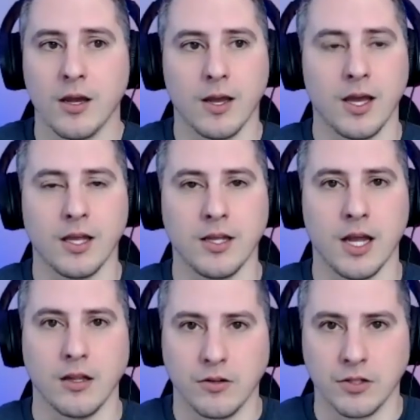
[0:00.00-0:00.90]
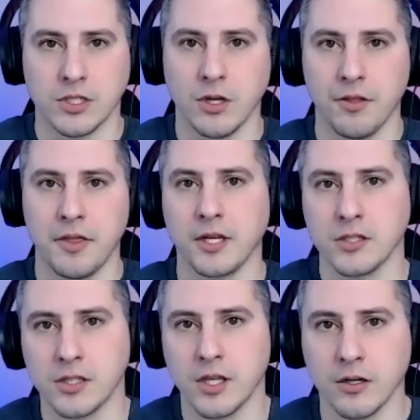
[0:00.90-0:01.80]
And yet there's still
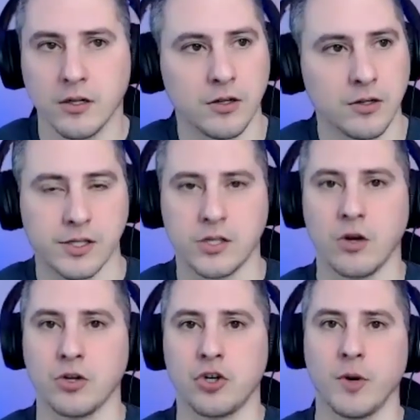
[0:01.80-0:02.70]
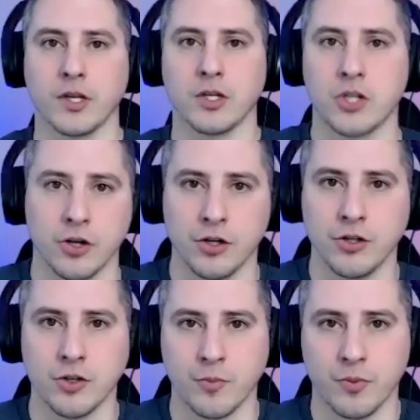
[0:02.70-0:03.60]
things that are, it's so showing
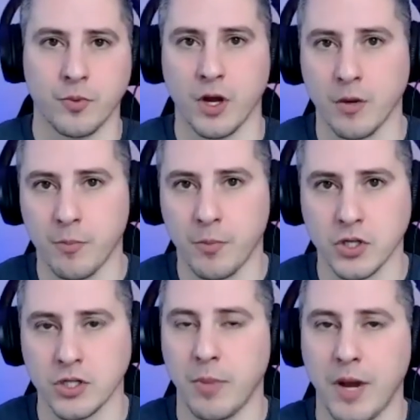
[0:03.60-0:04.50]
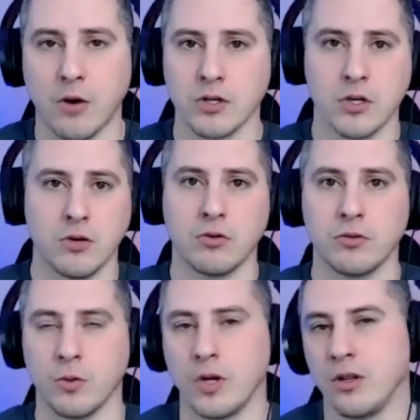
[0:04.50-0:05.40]
surge or personal power zone.
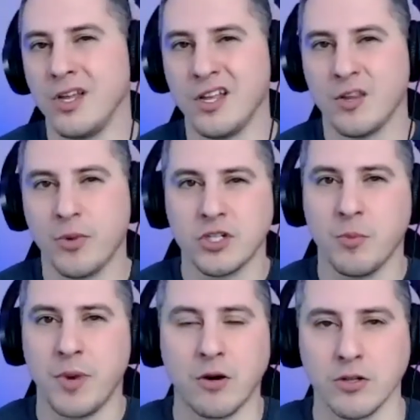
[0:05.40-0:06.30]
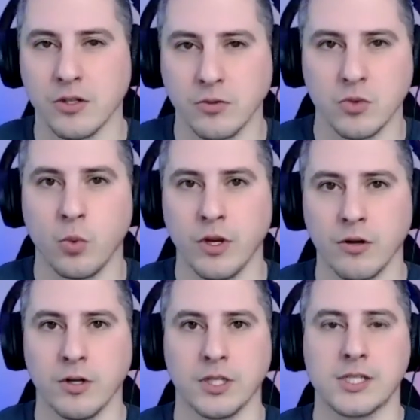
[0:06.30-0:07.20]
Well, the personal power zone's
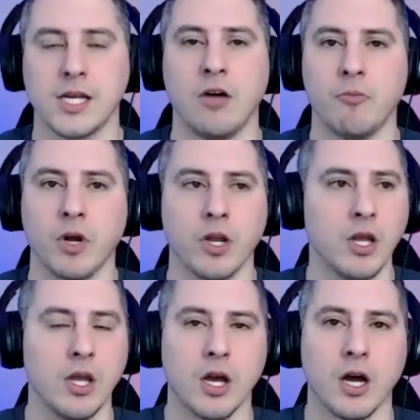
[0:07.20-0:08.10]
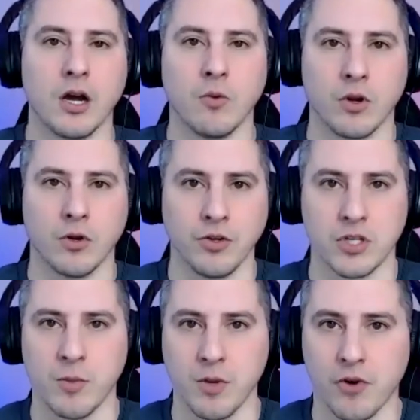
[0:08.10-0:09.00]
weird in itself, but when it used
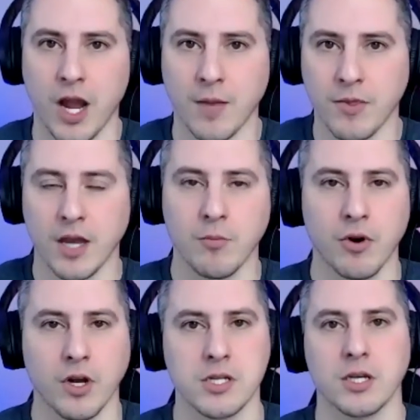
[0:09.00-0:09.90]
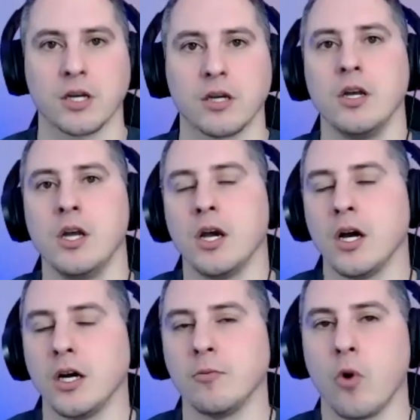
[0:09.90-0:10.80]
to be prime time pricing,
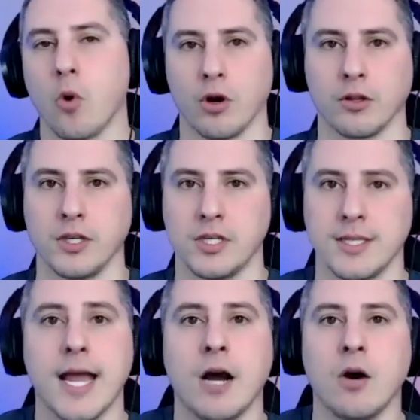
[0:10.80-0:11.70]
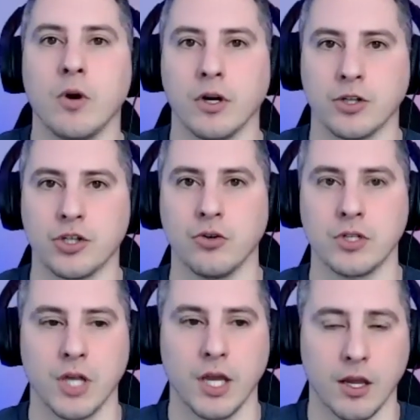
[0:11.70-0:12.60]
or at least now where it
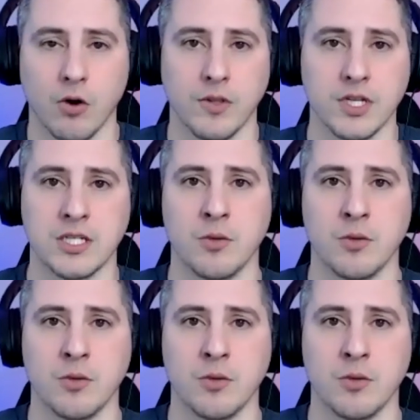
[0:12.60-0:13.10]
shows like, oh, this is